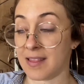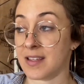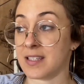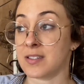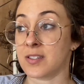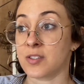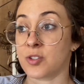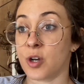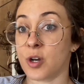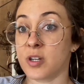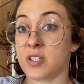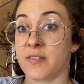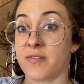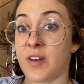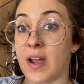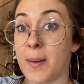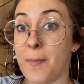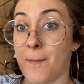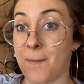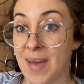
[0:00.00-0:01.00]
This is our
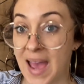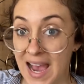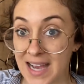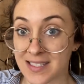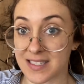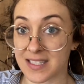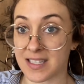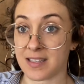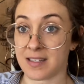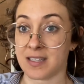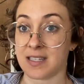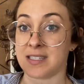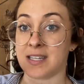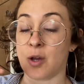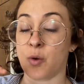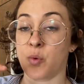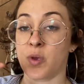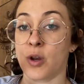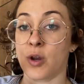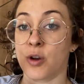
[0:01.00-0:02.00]
divine masculine,
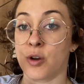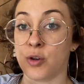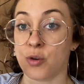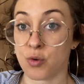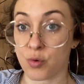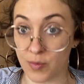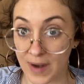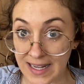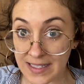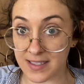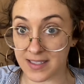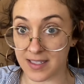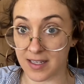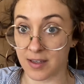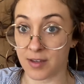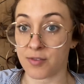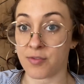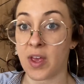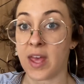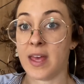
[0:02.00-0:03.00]
how we are
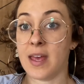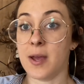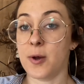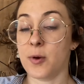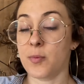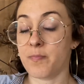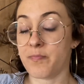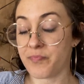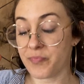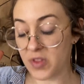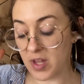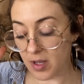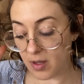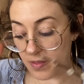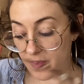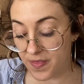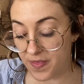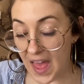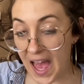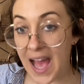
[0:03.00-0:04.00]
aggressive.
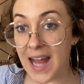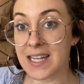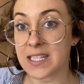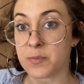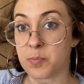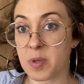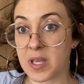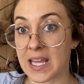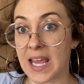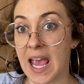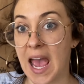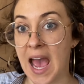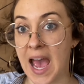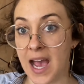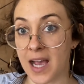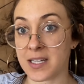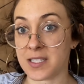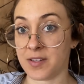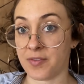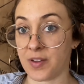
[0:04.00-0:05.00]
That is being
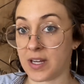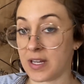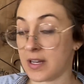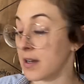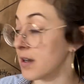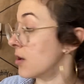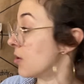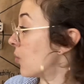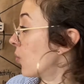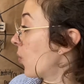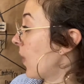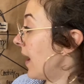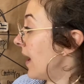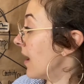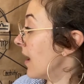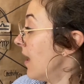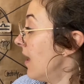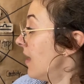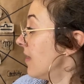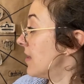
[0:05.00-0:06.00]
activated in a
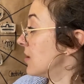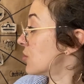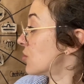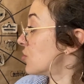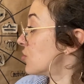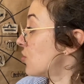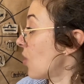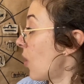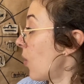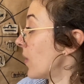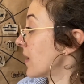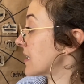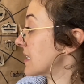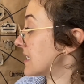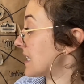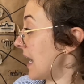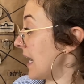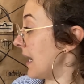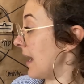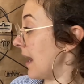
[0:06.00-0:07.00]
way that's so
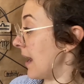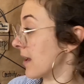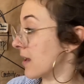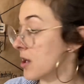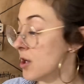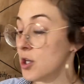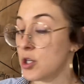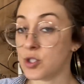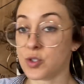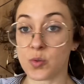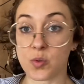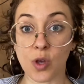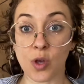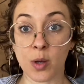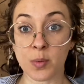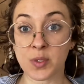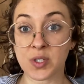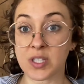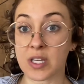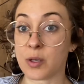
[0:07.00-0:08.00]
exciting. So it's
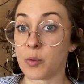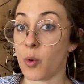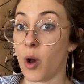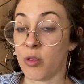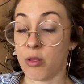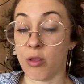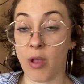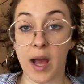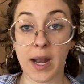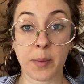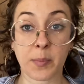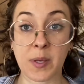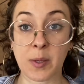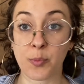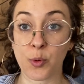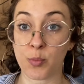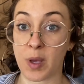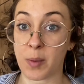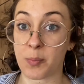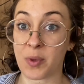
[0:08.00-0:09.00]
almost like a lot of
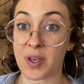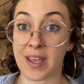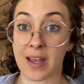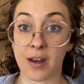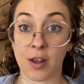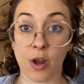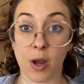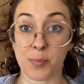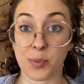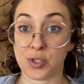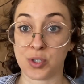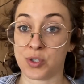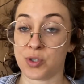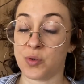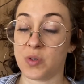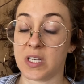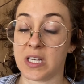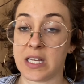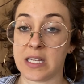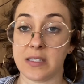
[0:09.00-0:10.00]
people might be getting
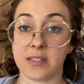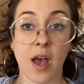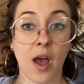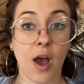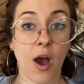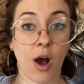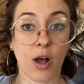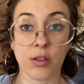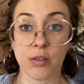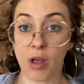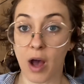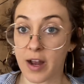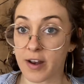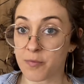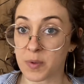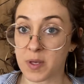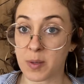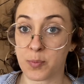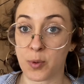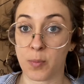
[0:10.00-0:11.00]
opportunities. A lot of
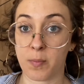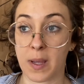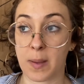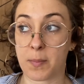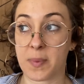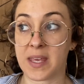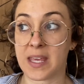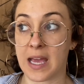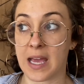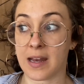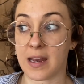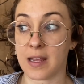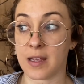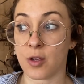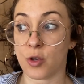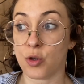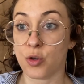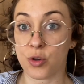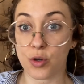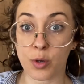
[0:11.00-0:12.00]
people might be
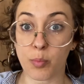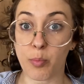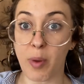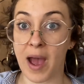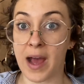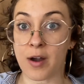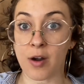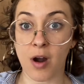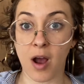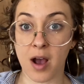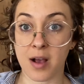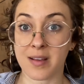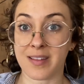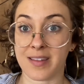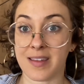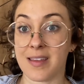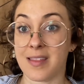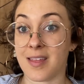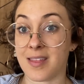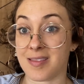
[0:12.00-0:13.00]
getting good, bad, or
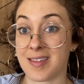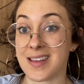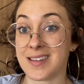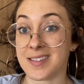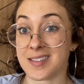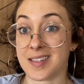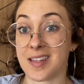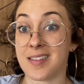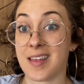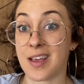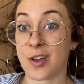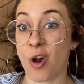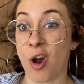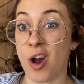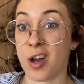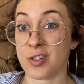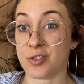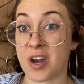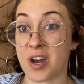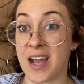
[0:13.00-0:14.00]
ugly, the things that they
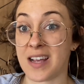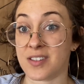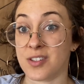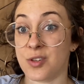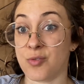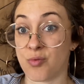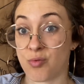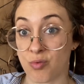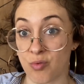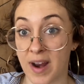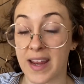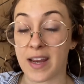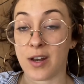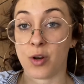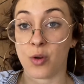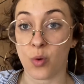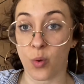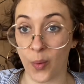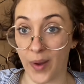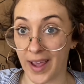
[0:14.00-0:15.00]
contracted right
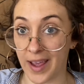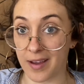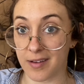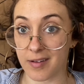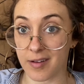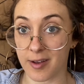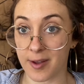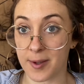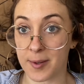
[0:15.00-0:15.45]
quick.